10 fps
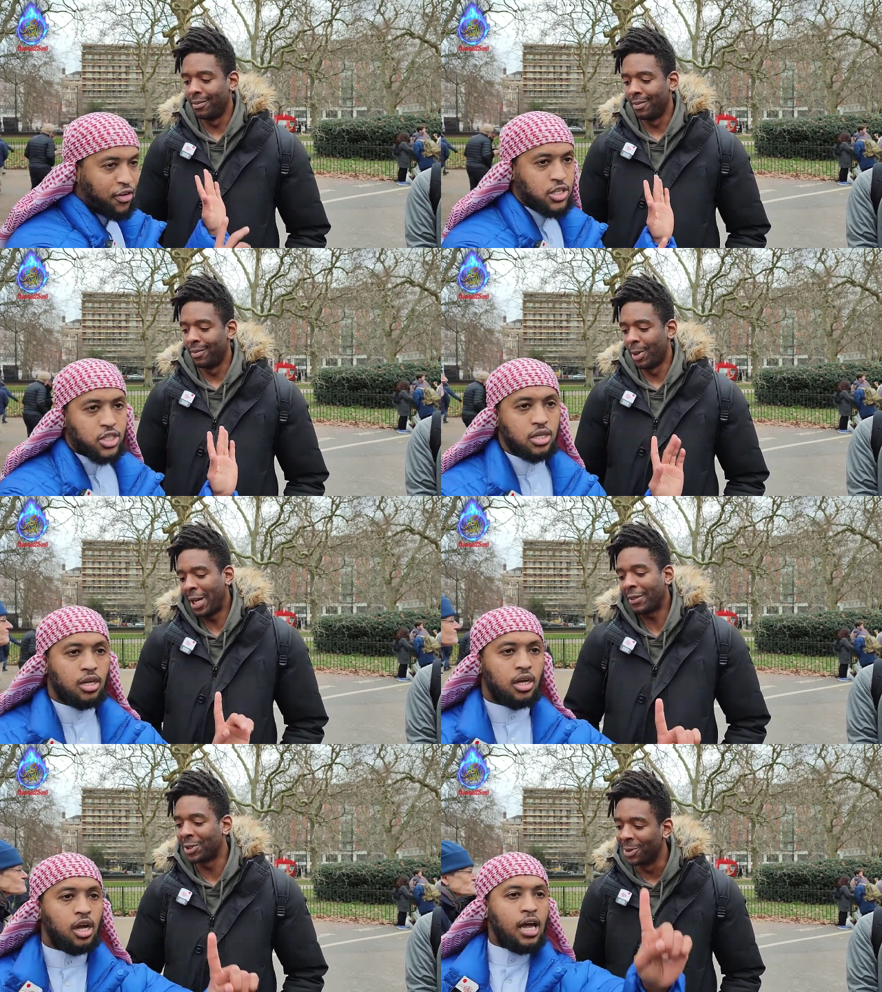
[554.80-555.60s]
Speaker 1: me finish.
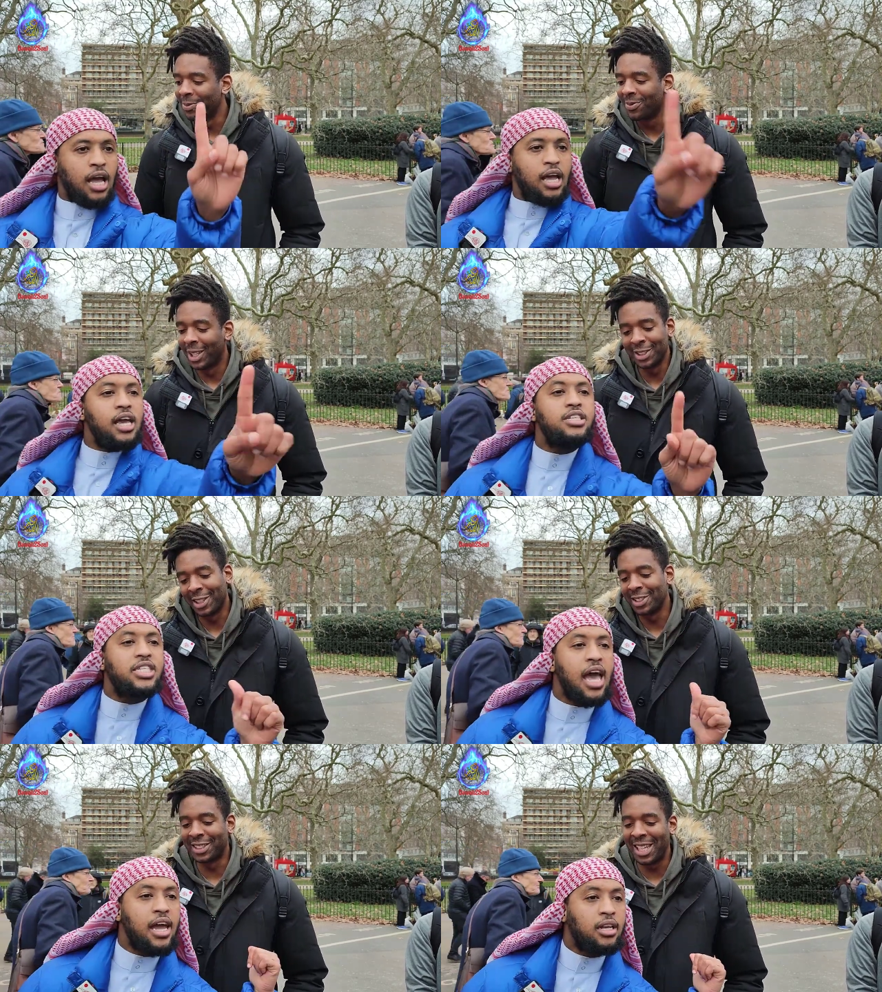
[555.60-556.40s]
But you have to. He
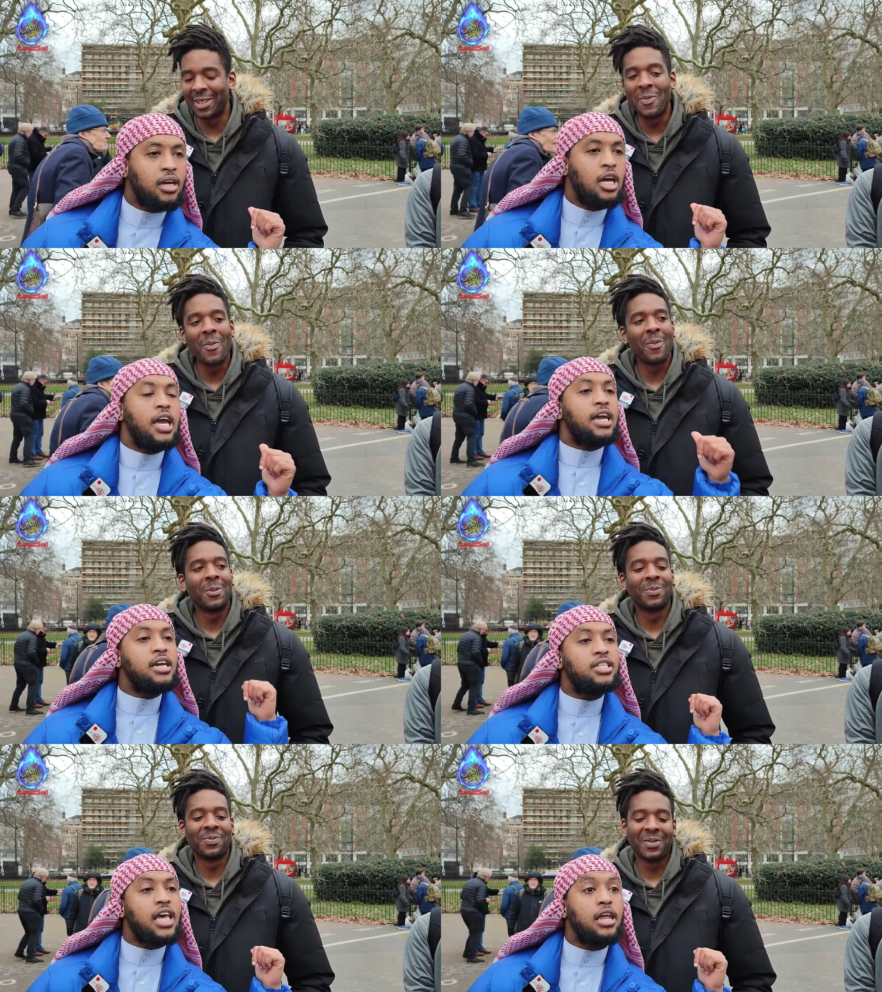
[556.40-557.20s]
doesn't say it.
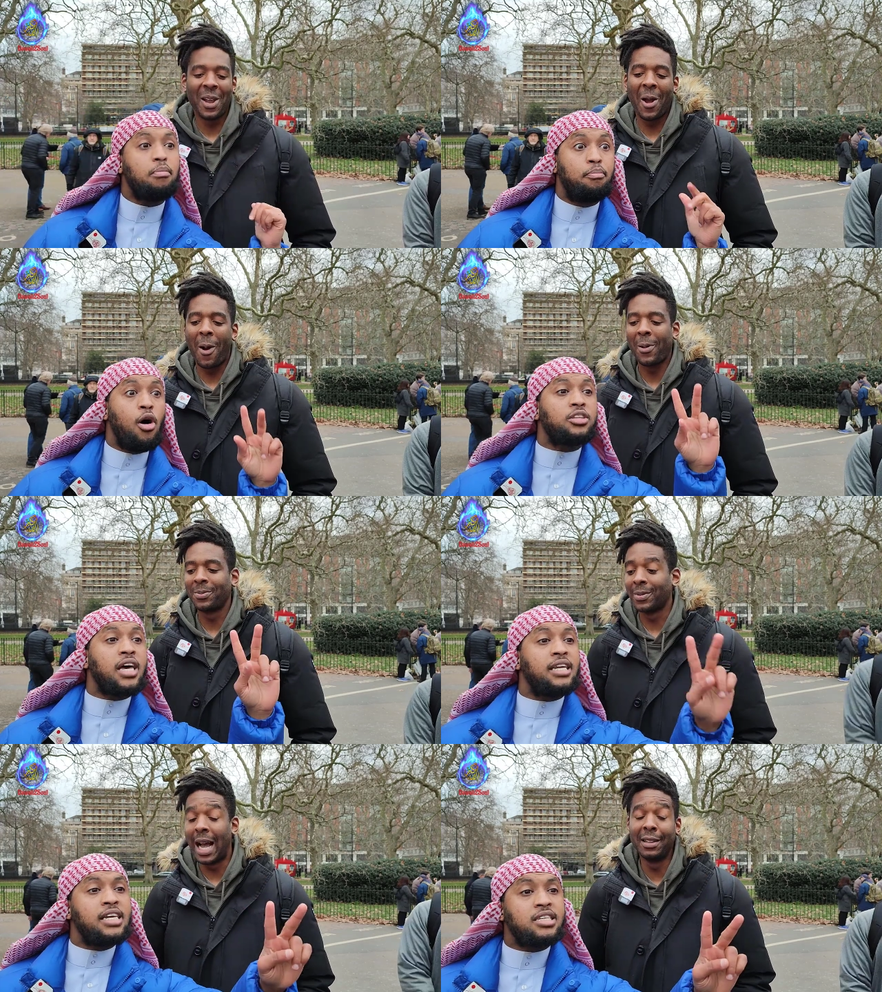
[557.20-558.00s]
He said
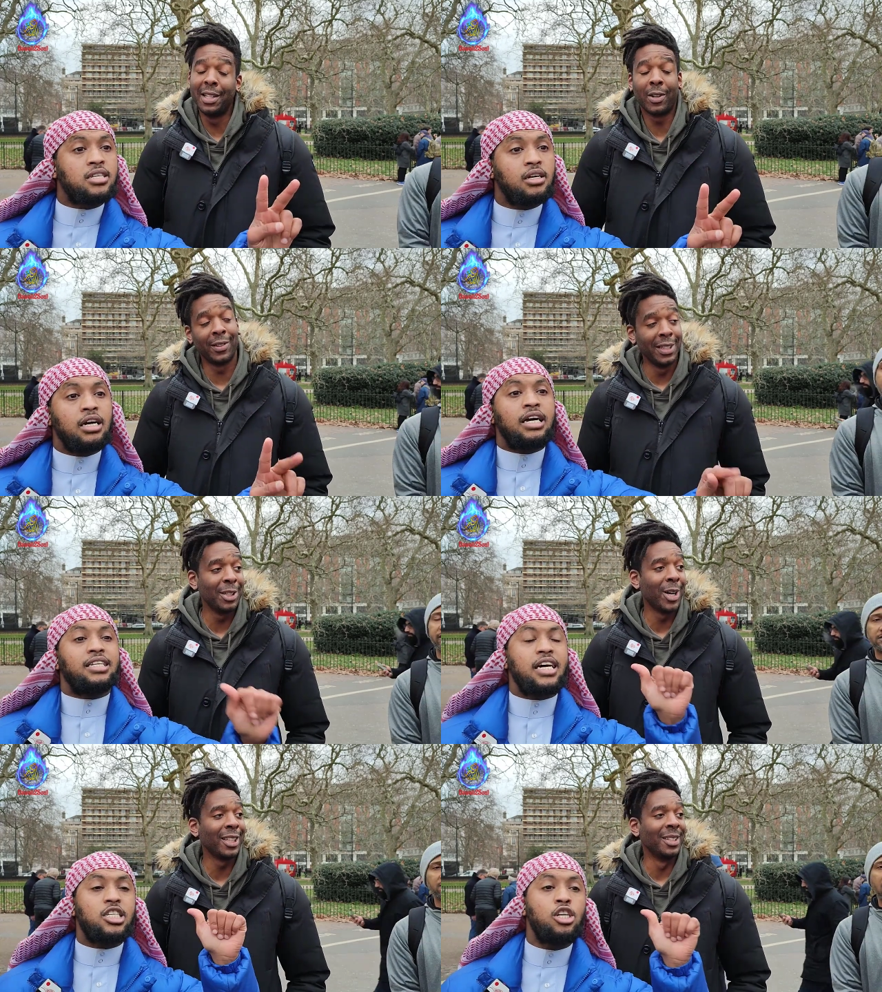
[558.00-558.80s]
both
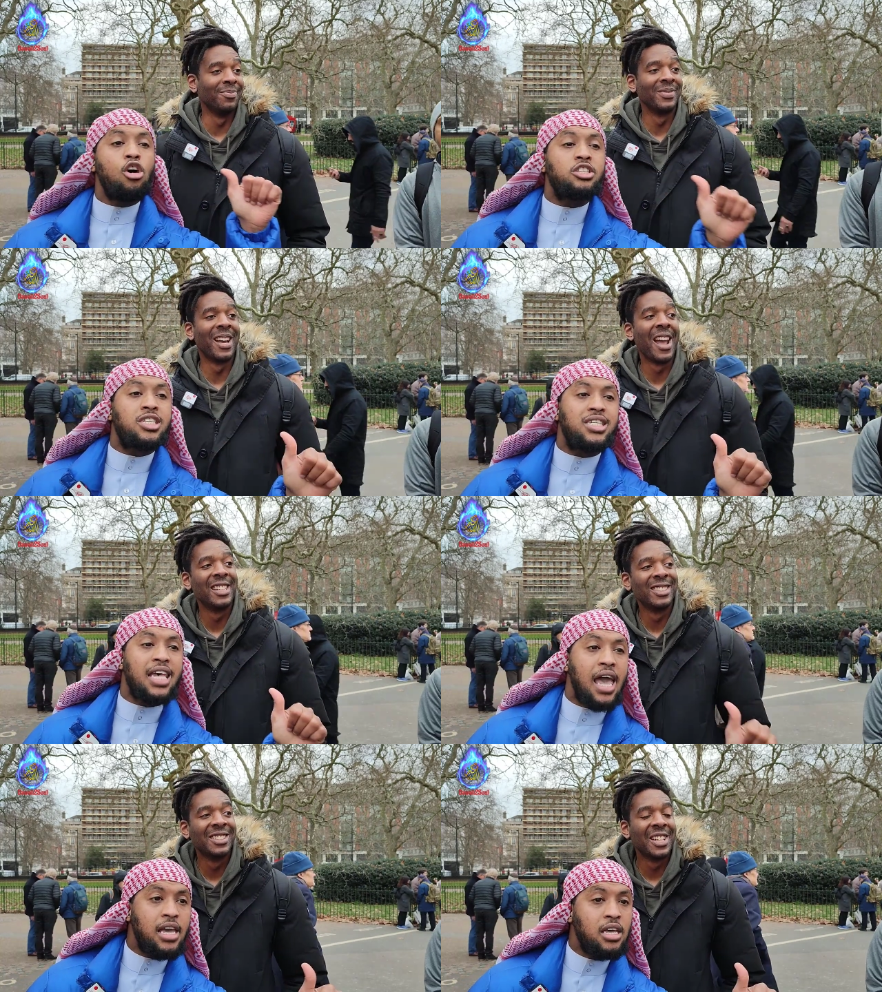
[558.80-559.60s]
hadith does not
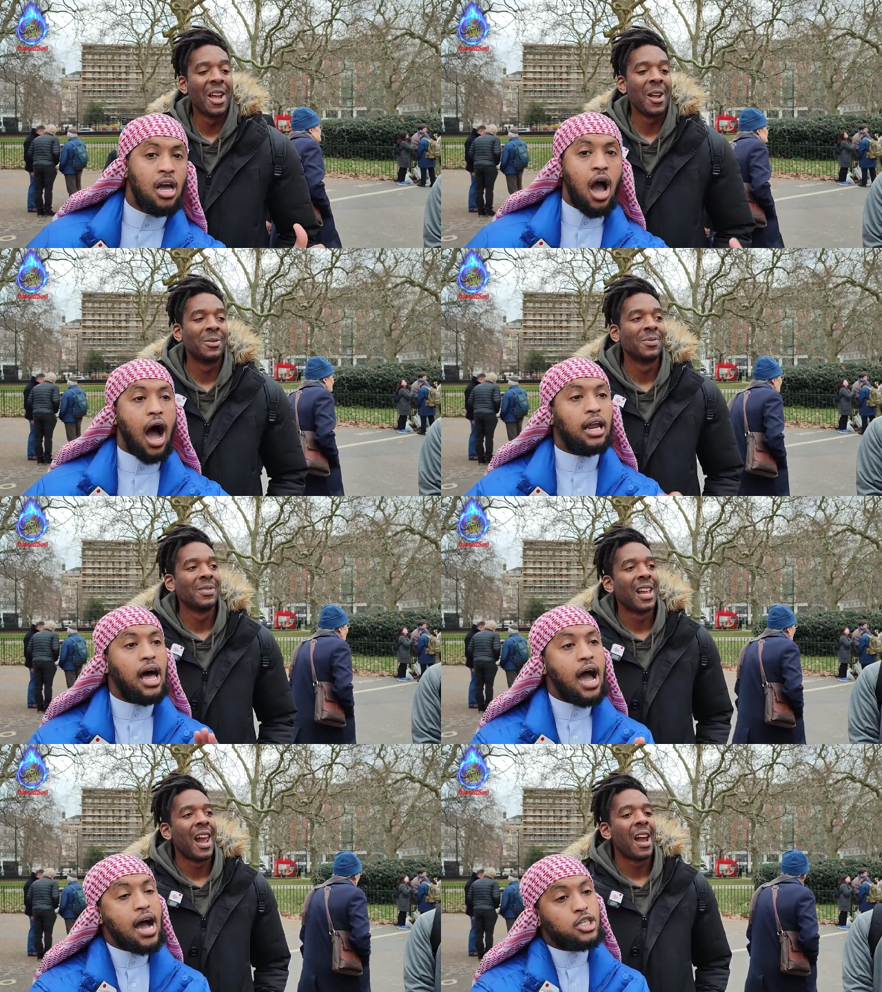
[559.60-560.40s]
say
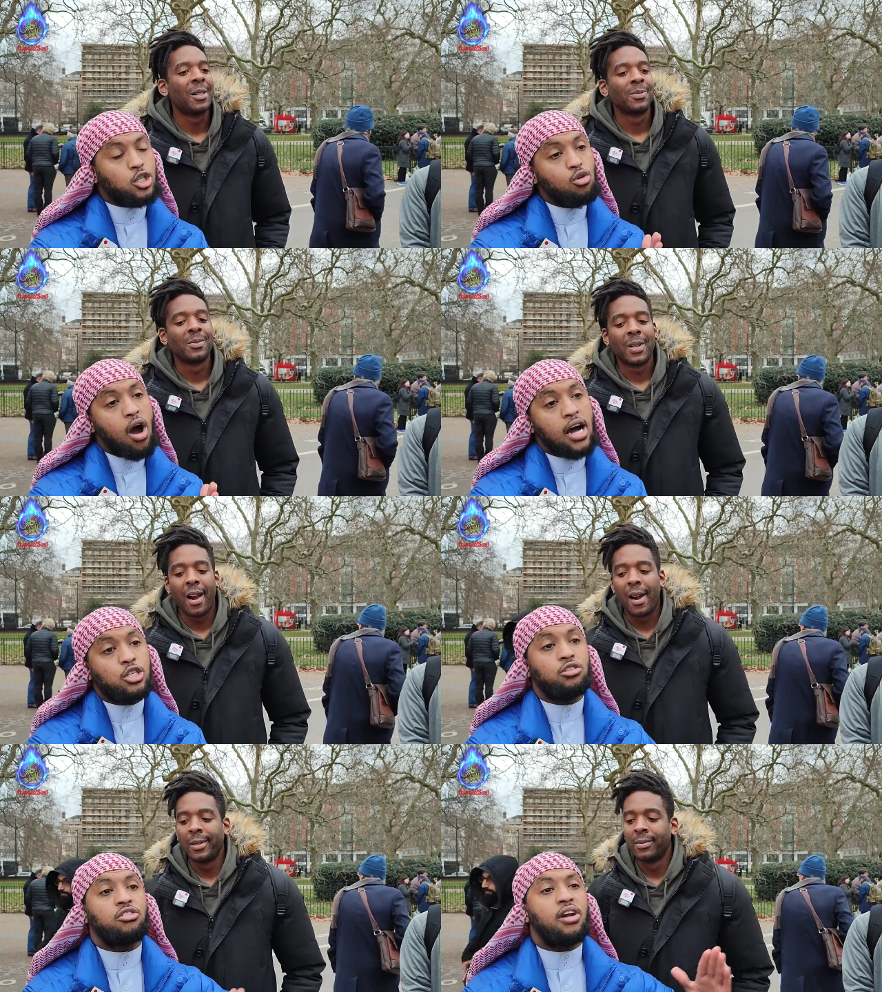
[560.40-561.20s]
Allah has two
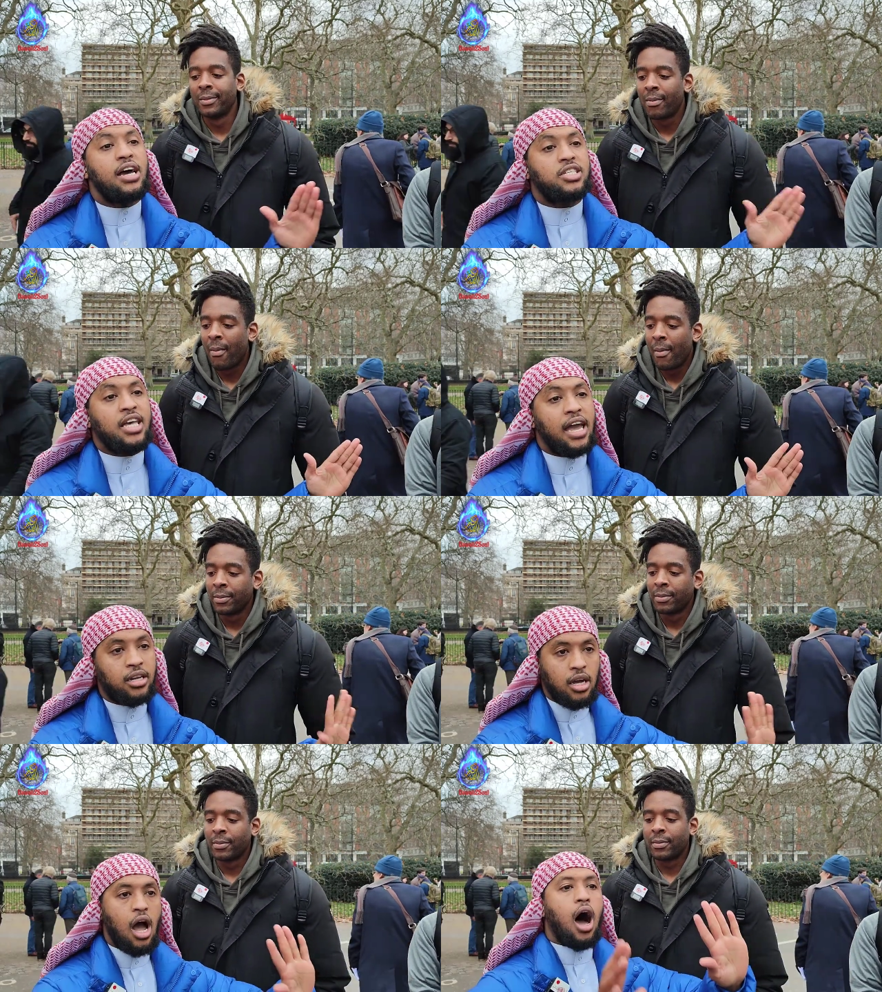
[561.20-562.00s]
hands on the right side.